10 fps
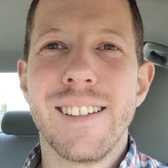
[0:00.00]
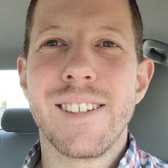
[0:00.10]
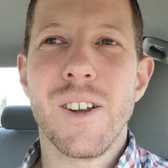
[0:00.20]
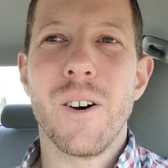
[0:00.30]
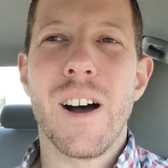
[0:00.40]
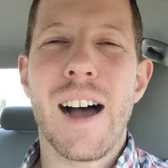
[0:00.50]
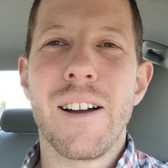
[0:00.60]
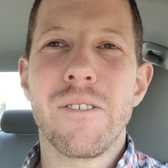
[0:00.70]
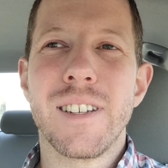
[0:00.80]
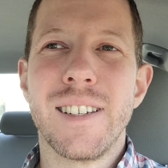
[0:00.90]
So
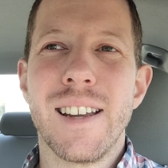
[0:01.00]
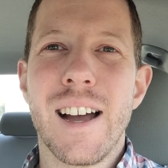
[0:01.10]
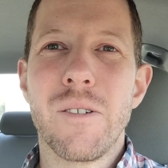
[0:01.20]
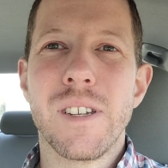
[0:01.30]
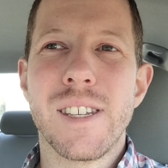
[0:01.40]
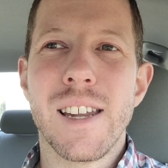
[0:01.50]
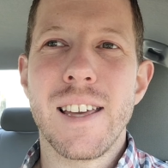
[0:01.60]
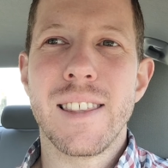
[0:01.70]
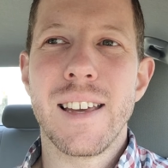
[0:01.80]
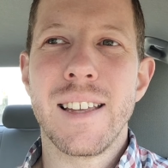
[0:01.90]
I would
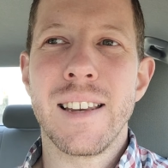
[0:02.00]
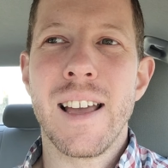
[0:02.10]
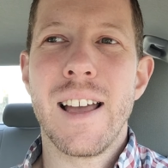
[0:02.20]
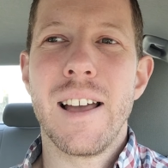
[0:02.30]
say that